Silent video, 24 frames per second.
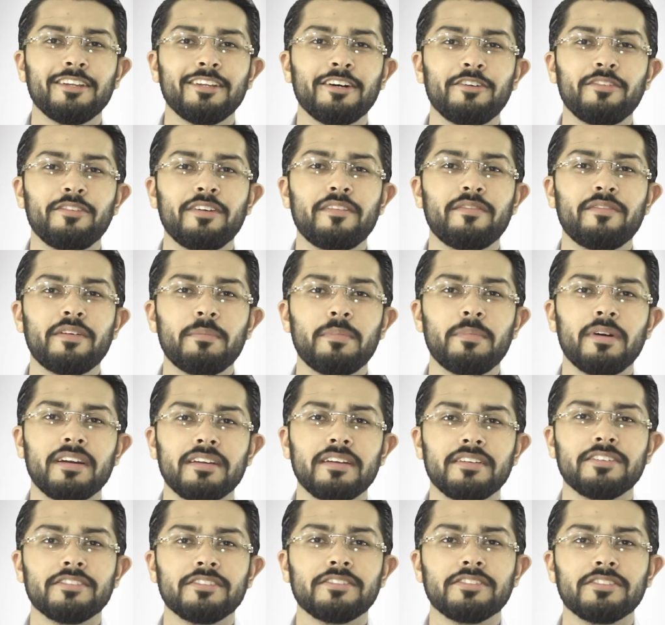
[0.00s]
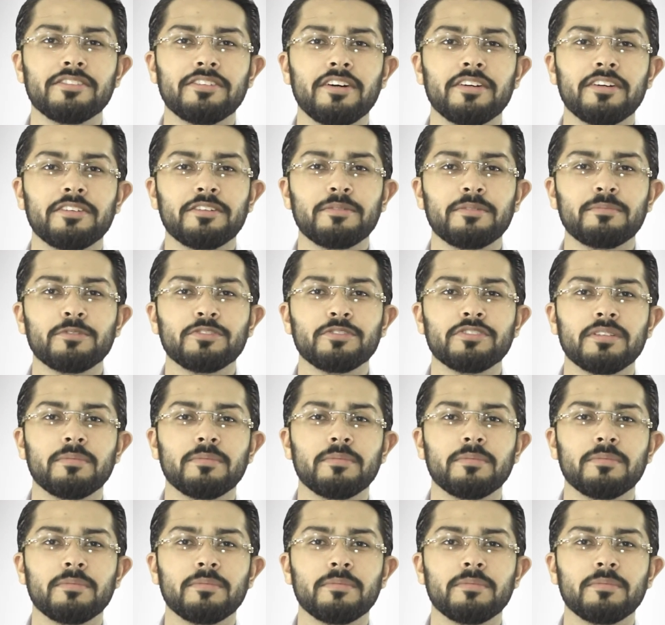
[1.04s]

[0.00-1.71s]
Hello everybody, this is Dr.